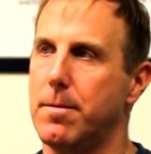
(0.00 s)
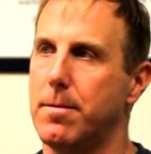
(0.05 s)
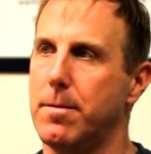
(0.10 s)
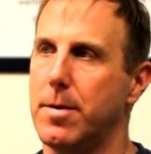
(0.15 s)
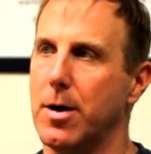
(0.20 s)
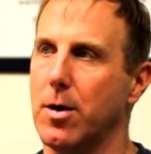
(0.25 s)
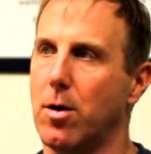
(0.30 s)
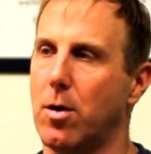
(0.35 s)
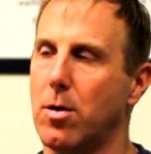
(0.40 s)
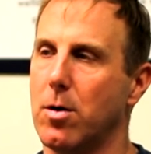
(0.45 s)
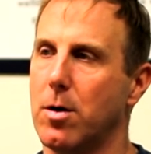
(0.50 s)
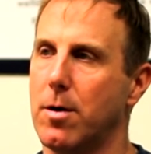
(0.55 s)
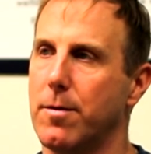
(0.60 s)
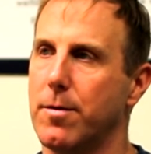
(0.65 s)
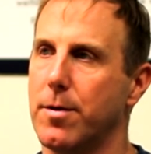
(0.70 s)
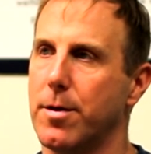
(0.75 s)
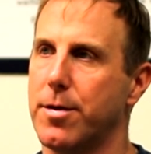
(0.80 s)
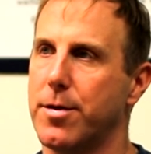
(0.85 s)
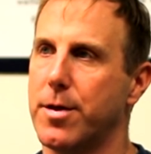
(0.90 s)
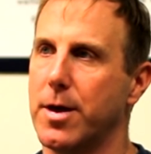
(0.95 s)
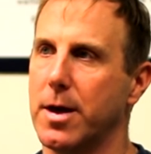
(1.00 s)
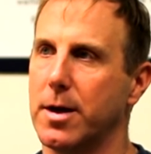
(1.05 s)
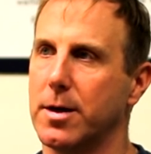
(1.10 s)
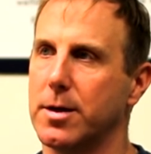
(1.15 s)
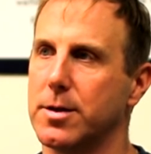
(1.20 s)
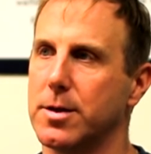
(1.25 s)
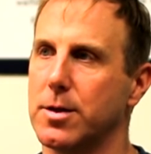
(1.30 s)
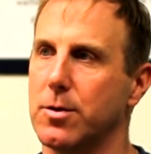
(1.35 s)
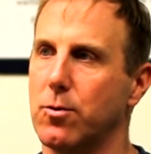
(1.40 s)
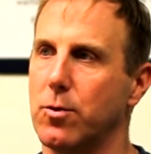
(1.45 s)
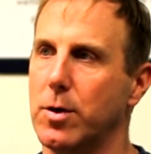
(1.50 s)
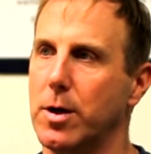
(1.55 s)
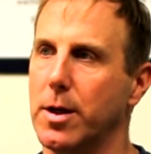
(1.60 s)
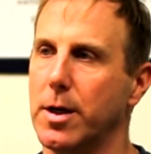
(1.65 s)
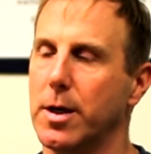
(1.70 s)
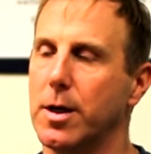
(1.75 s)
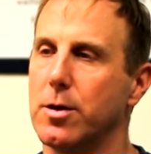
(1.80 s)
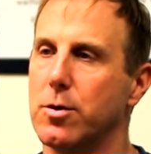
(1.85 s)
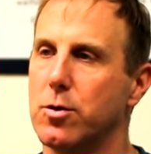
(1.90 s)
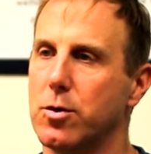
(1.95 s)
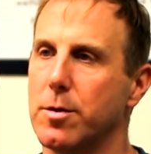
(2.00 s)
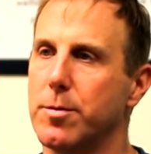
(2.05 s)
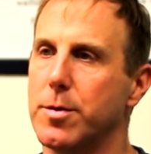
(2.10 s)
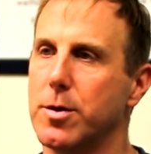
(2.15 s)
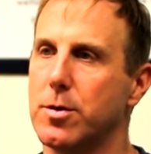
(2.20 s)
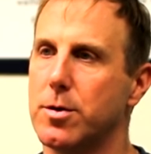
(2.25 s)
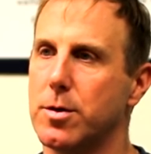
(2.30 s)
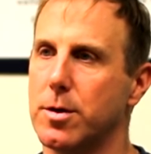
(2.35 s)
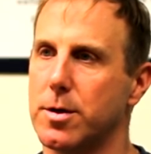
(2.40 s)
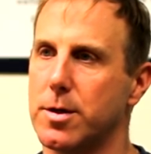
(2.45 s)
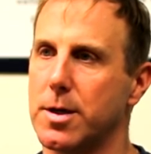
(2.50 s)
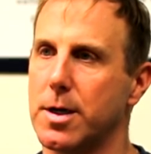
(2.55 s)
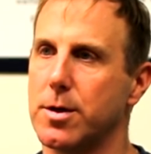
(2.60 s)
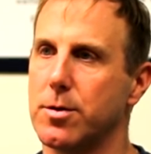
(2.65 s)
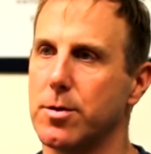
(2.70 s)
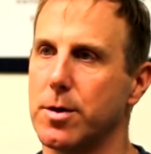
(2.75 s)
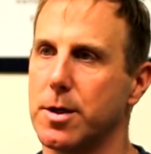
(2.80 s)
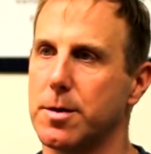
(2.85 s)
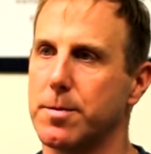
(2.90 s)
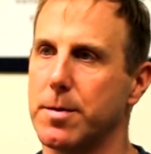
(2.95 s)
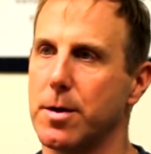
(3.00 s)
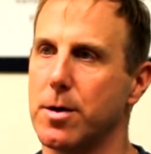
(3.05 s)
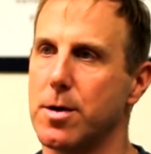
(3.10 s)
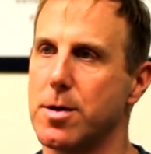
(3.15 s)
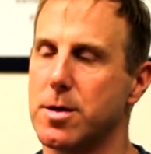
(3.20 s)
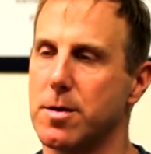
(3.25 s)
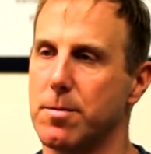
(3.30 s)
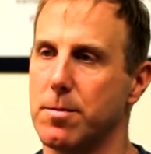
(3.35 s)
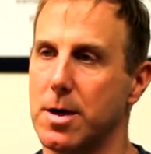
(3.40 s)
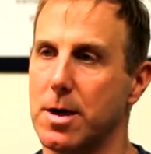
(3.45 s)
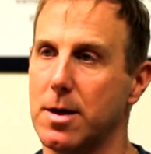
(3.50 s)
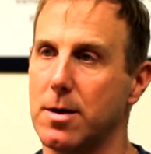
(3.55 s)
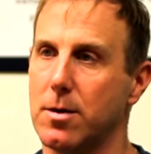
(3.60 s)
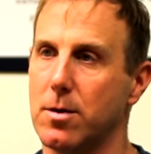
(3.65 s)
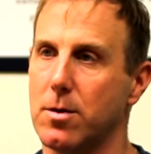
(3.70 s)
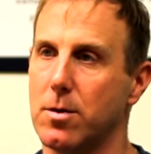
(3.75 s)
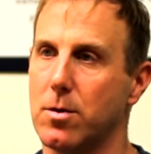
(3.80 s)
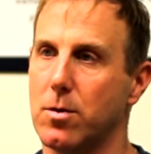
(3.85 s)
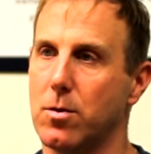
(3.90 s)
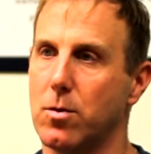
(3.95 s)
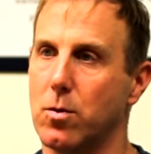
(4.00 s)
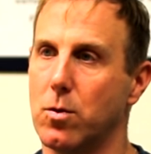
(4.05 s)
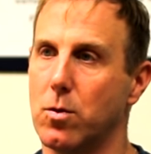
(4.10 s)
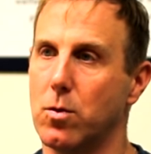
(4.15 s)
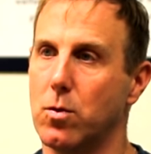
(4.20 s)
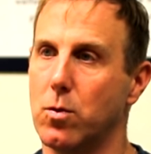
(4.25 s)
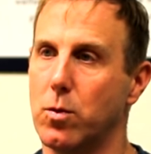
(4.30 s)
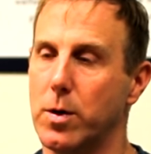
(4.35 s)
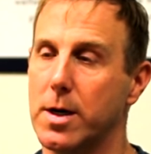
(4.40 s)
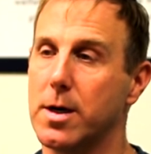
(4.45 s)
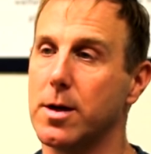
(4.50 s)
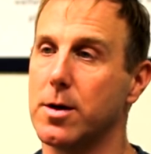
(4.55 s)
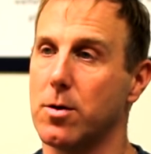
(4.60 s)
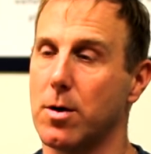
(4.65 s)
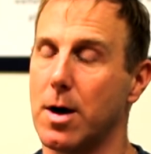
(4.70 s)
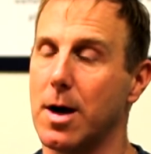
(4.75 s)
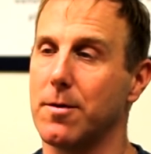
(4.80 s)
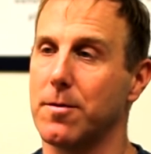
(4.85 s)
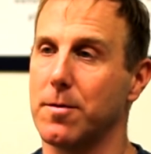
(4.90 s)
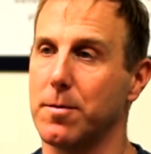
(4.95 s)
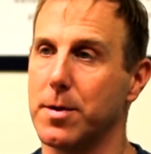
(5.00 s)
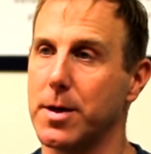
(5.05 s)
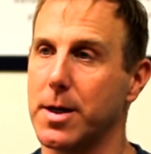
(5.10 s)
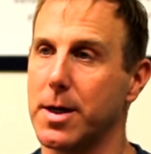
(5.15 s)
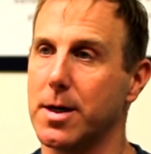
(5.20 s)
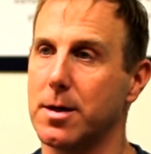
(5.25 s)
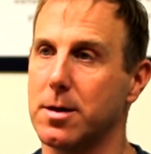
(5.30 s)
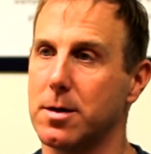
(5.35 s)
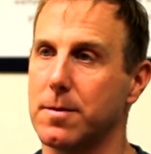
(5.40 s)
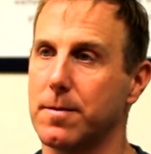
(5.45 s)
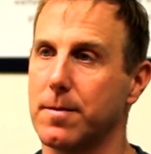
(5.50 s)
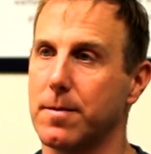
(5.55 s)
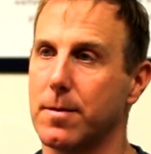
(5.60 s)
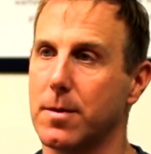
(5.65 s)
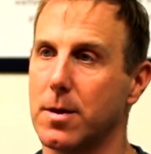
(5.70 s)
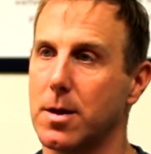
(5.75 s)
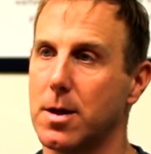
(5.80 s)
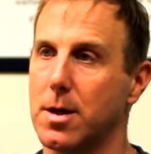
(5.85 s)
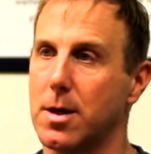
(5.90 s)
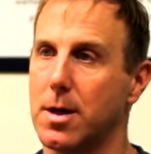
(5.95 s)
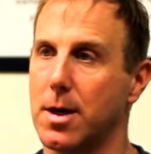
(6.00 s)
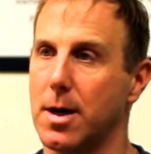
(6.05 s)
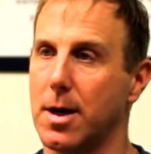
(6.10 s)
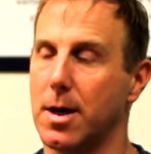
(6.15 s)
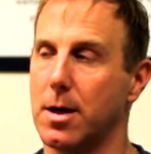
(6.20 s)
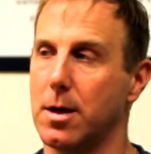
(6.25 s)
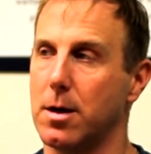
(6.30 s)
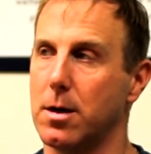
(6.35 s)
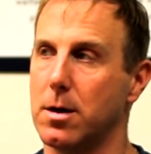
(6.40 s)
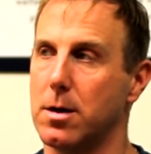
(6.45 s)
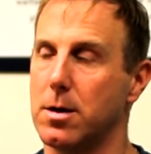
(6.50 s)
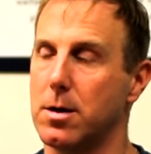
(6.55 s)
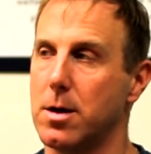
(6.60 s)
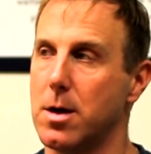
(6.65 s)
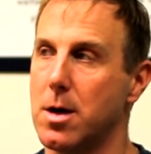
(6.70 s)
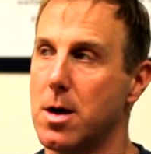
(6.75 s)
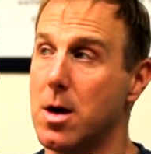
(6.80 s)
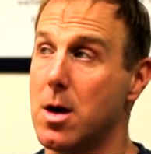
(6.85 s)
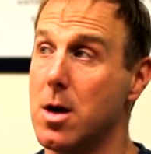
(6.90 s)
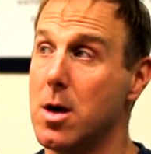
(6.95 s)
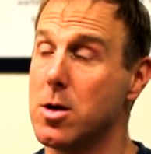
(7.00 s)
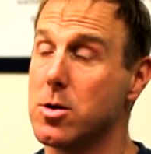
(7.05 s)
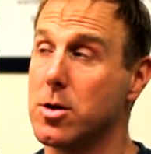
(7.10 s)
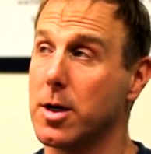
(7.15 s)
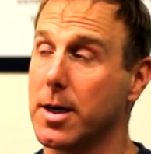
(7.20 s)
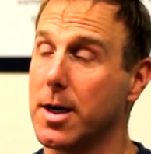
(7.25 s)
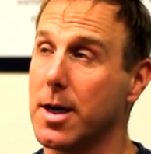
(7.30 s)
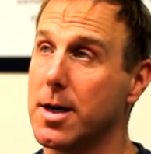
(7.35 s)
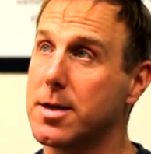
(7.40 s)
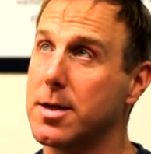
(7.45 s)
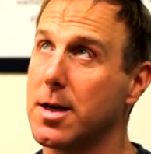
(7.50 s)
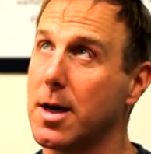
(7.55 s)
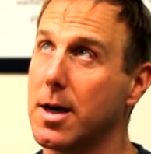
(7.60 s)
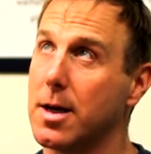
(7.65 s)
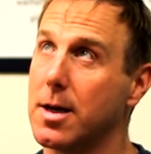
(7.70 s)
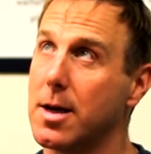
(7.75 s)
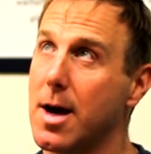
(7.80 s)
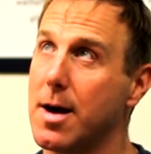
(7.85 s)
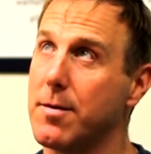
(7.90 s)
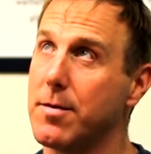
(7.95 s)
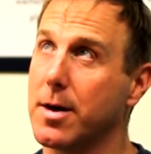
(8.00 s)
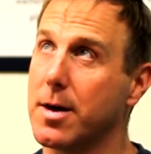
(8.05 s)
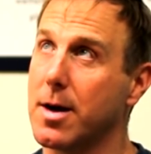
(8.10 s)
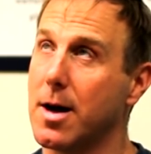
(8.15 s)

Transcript: but all of the things that really contribute to the sensory experience of meat, we can derive from plants, and so I guess I have the